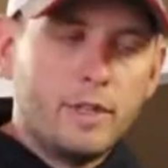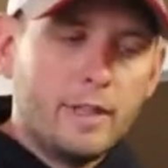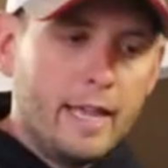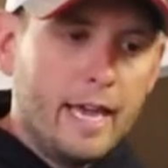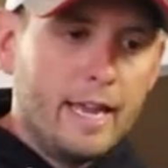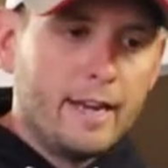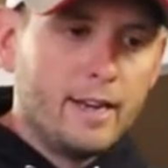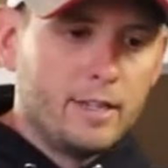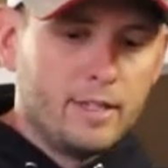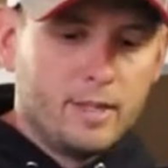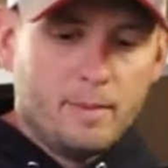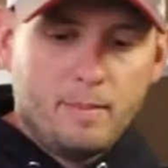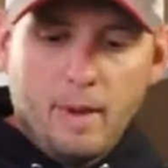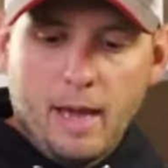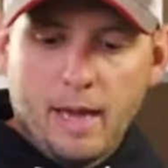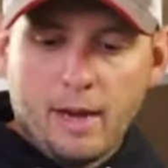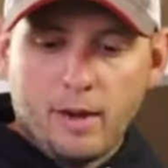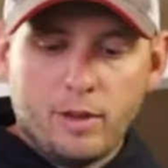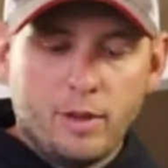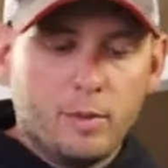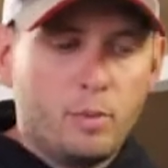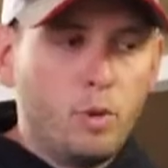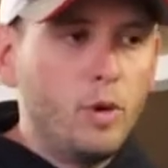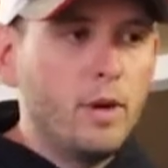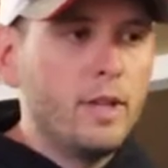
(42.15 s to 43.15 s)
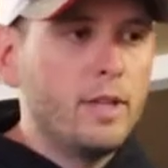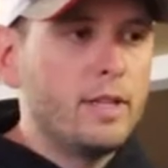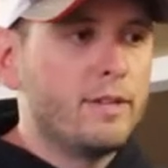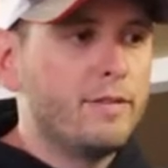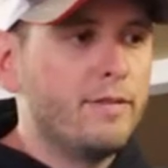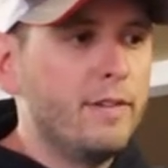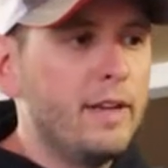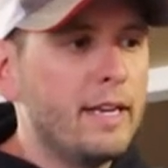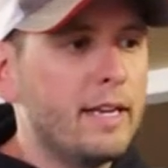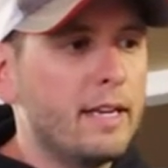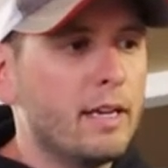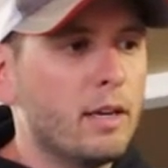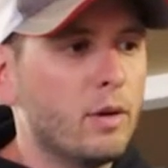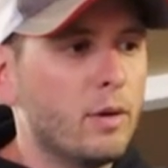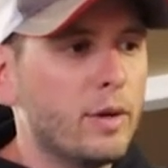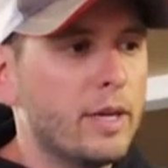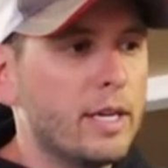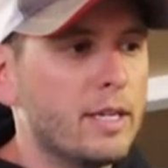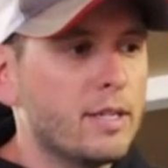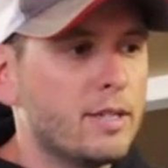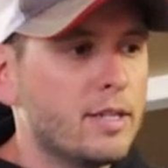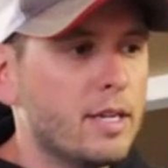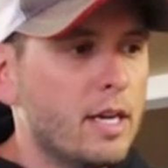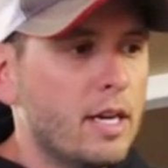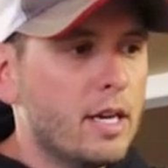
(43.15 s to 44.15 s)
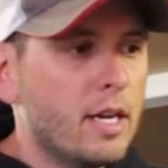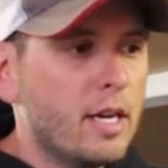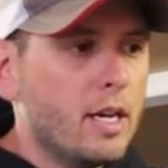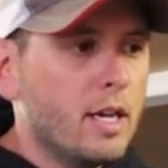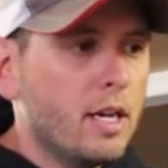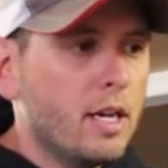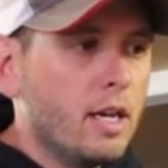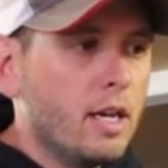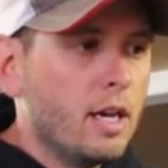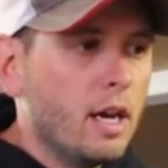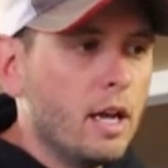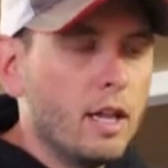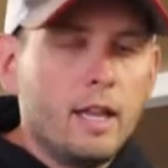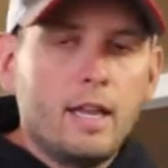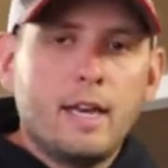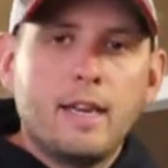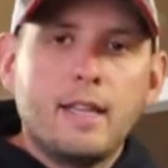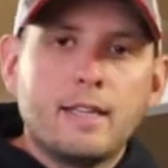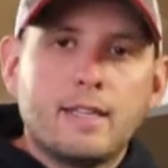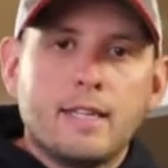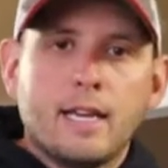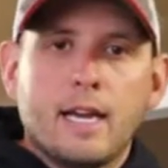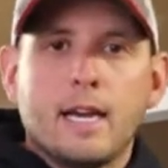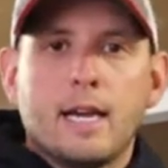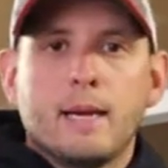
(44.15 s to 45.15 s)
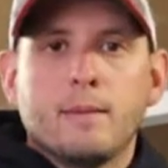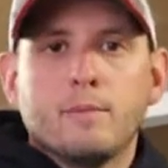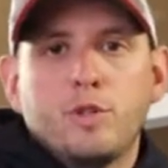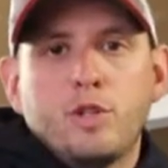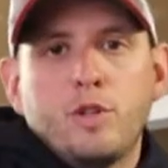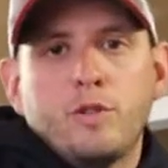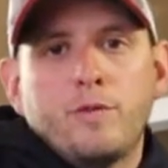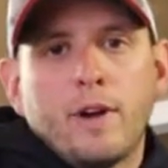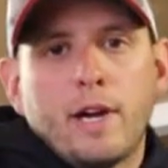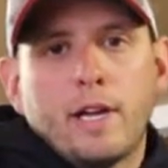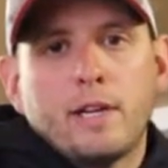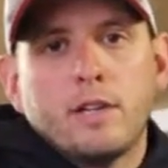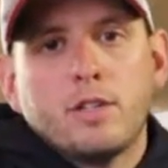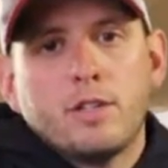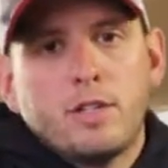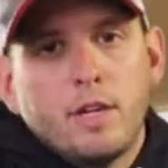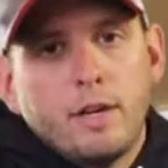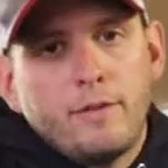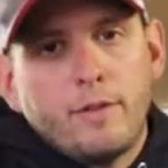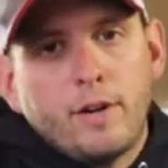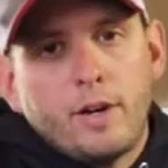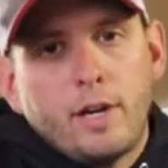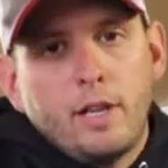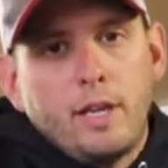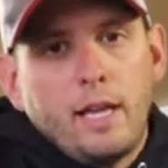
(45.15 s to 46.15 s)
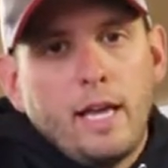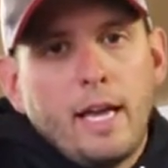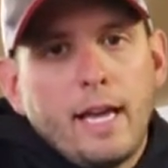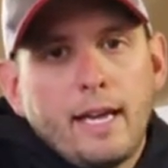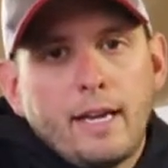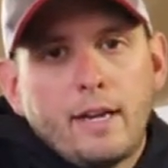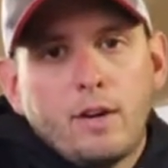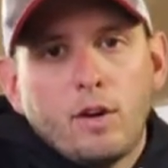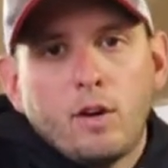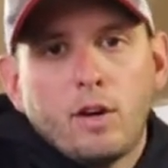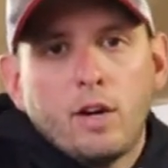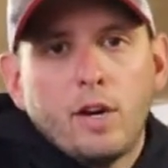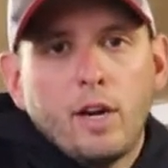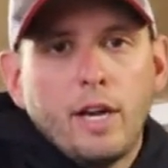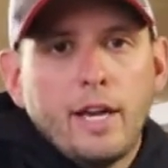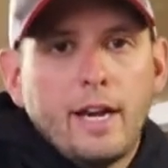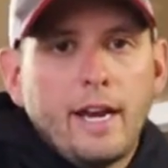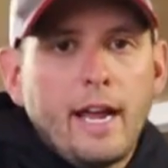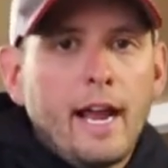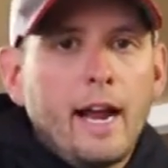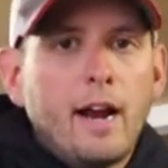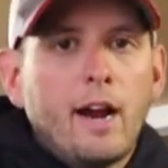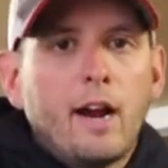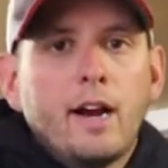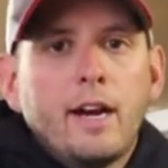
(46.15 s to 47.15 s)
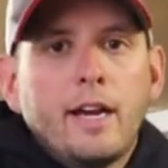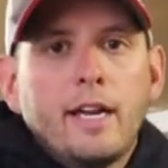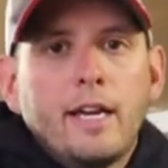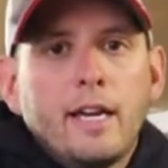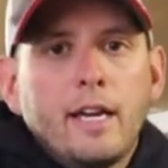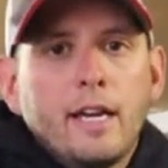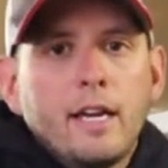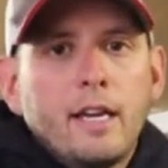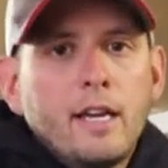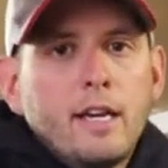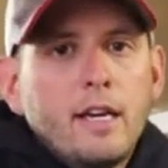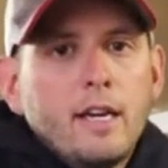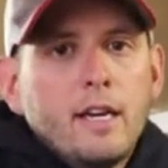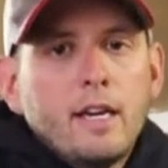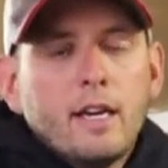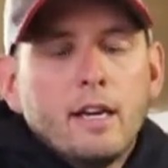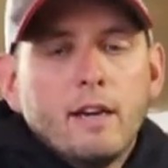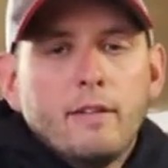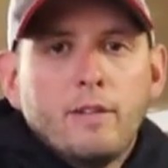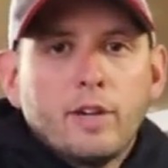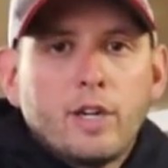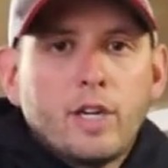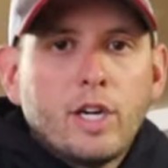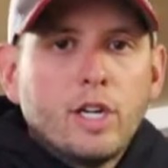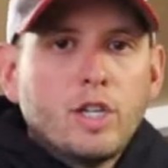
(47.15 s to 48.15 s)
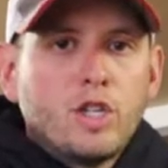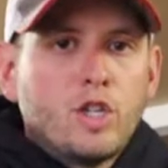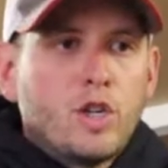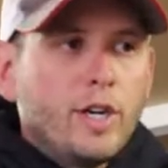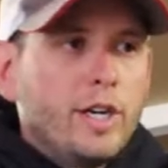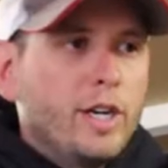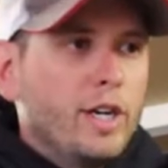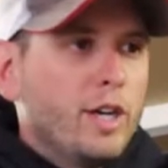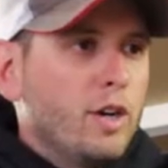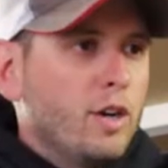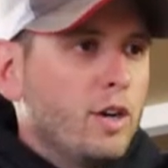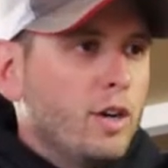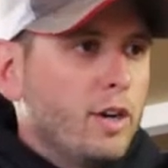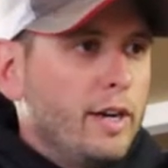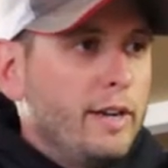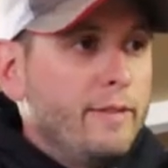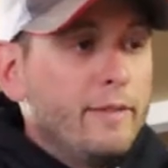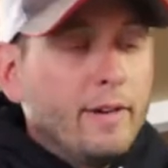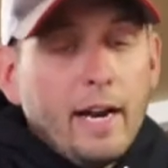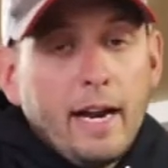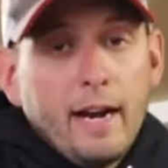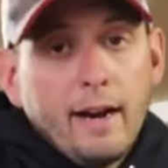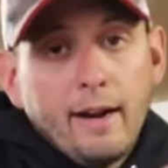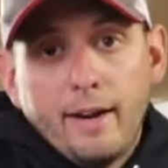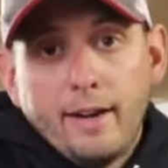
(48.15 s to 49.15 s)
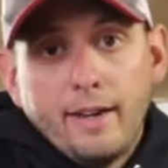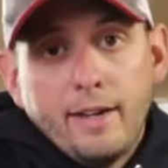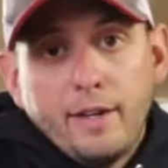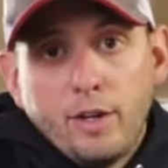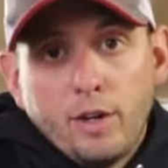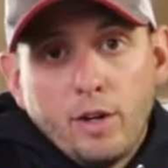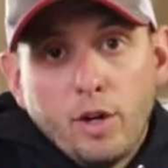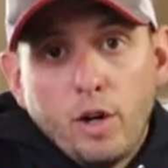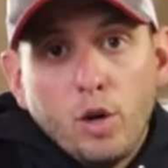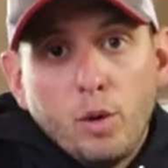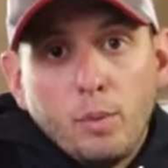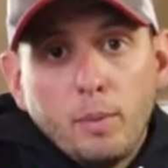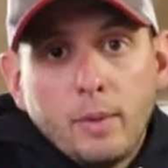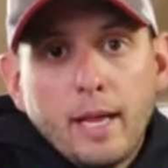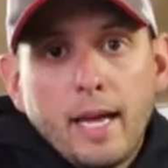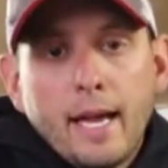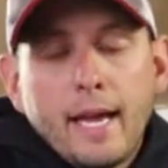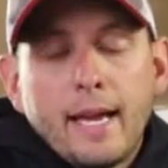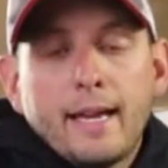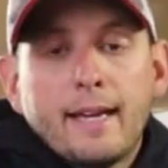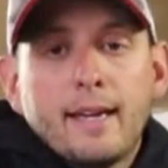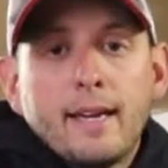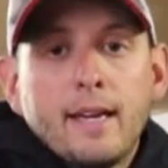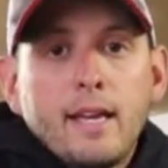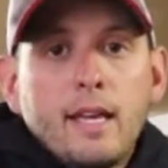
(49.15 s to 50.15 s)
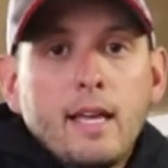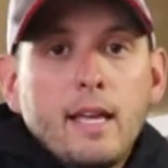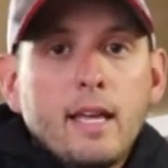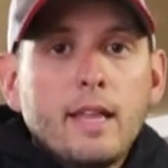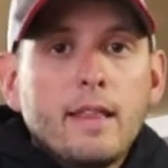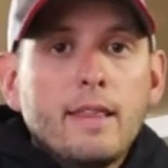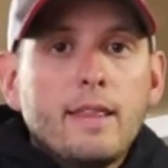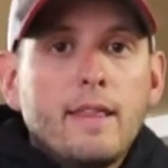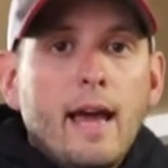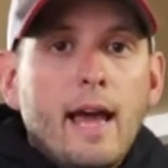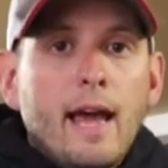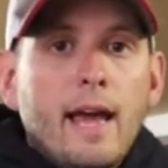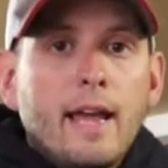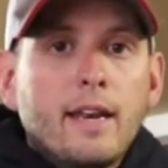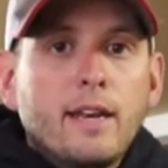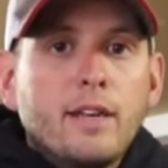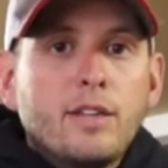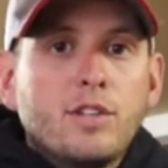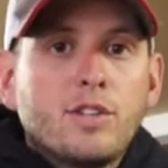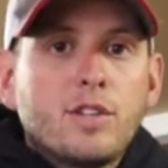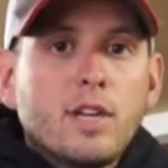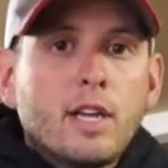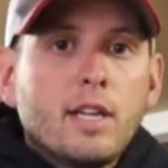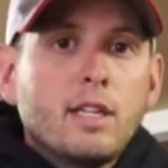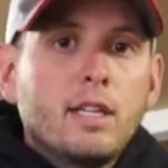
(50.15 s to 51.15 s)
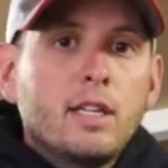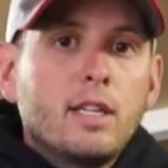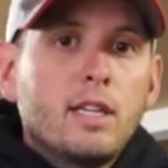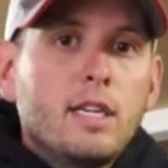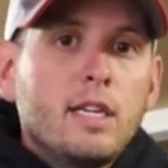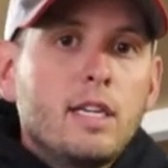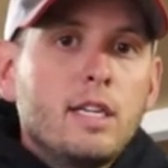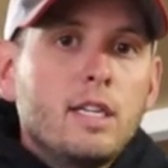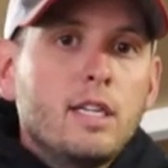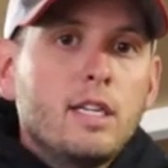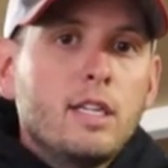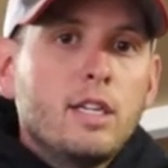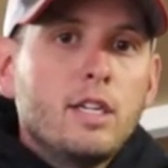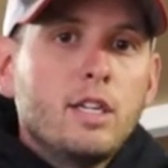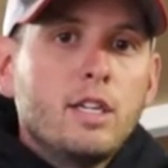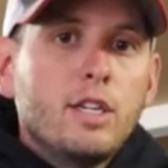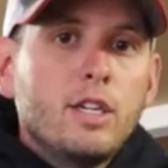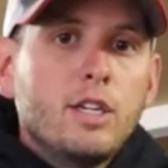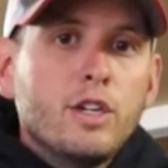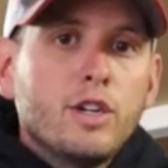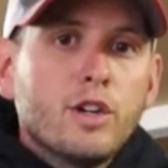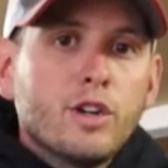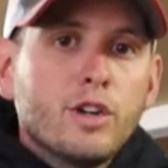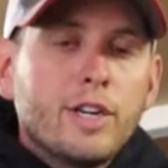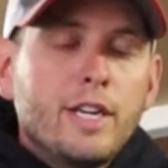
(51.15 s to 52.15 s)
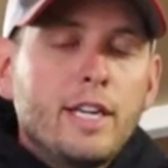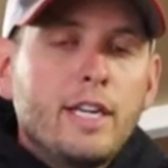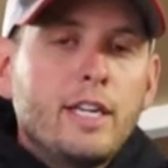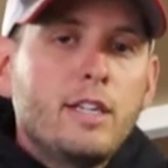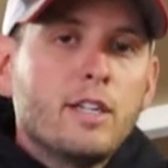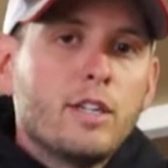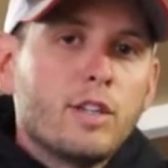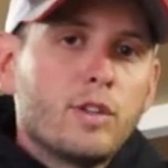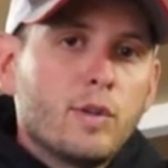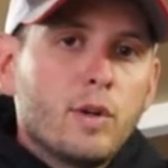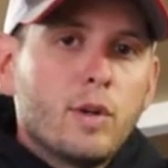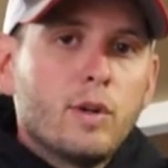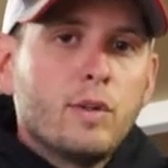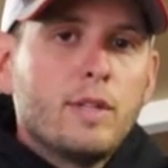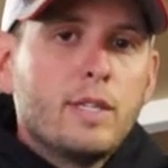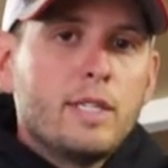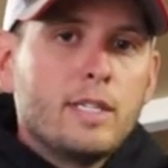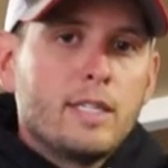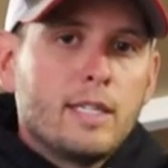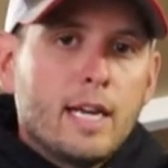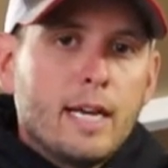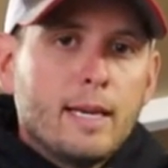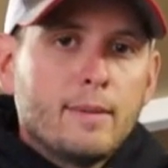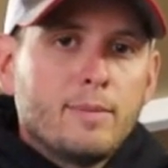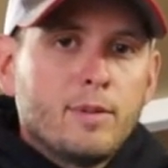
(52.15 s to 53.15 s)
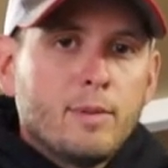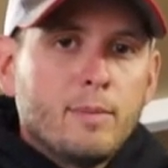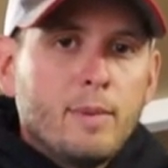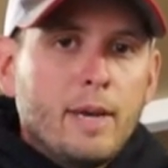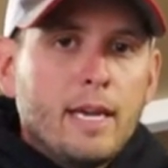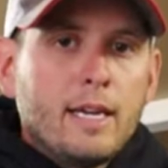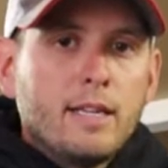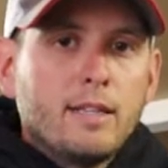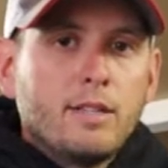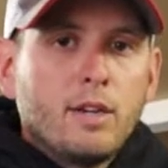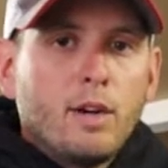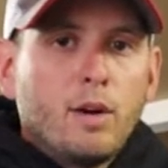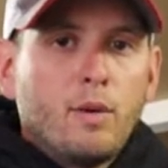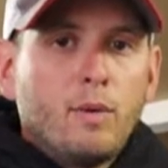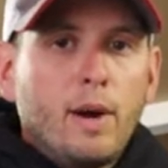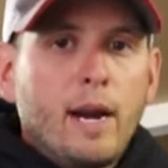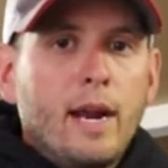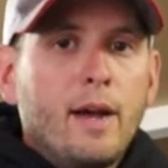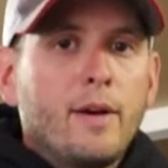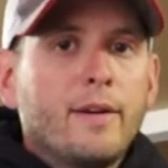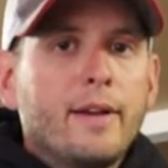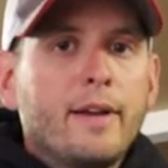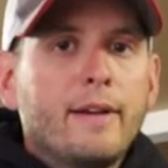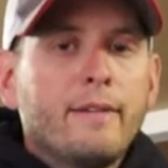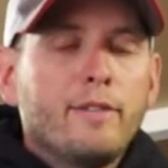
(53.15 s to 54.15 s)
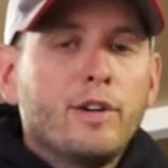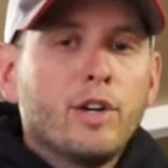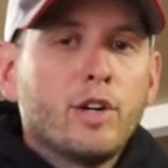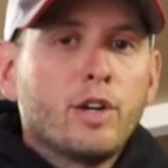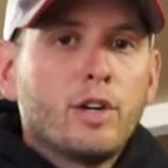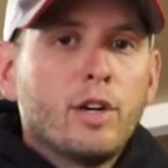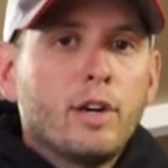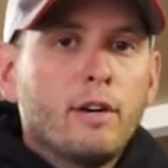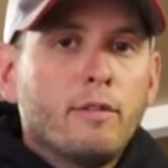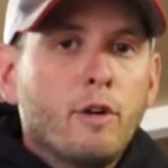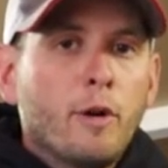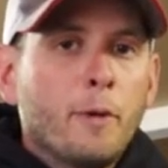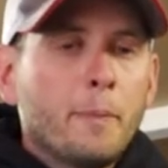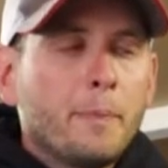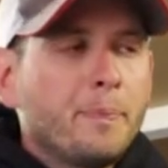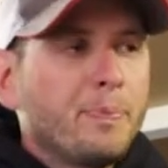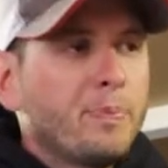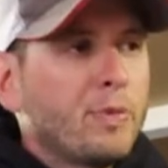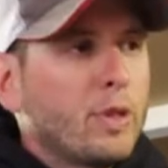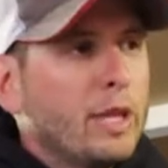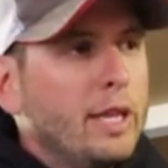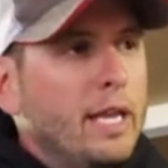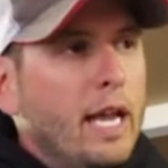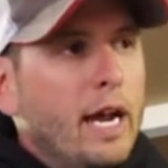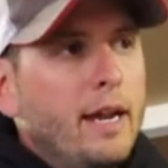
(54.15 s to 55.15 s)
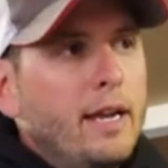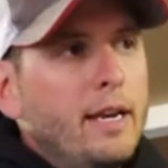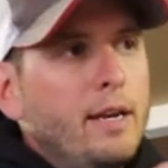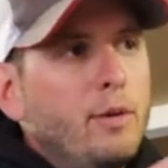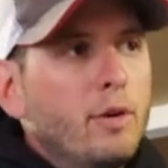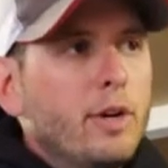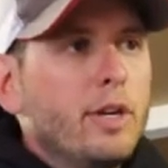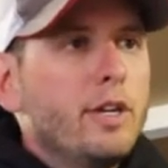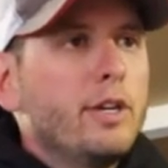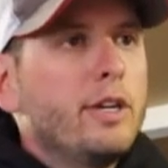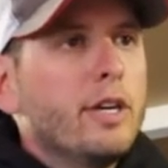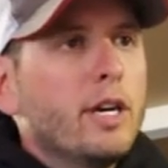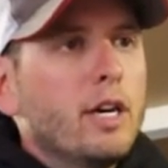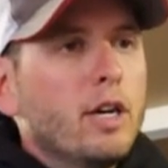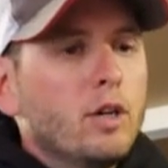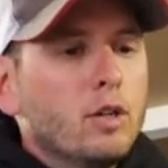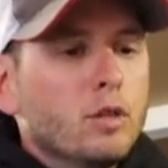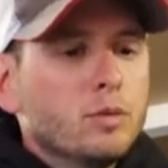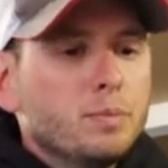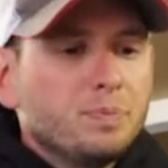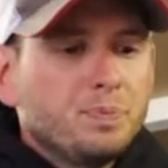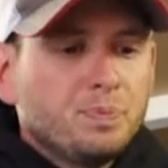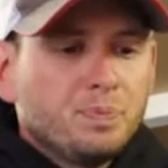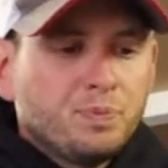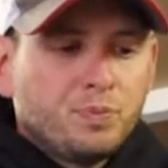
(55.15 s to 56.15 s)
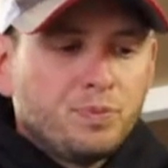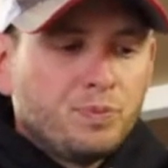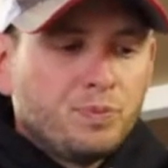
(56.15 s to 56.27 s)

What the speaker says: That doesn't matter. The point of this video is a lot of the times you find yourself on a lake or an area of the country or even an area of your home lake that suddenly you're needing to throw these types of baits around heavier cover. Now, anywhere you go,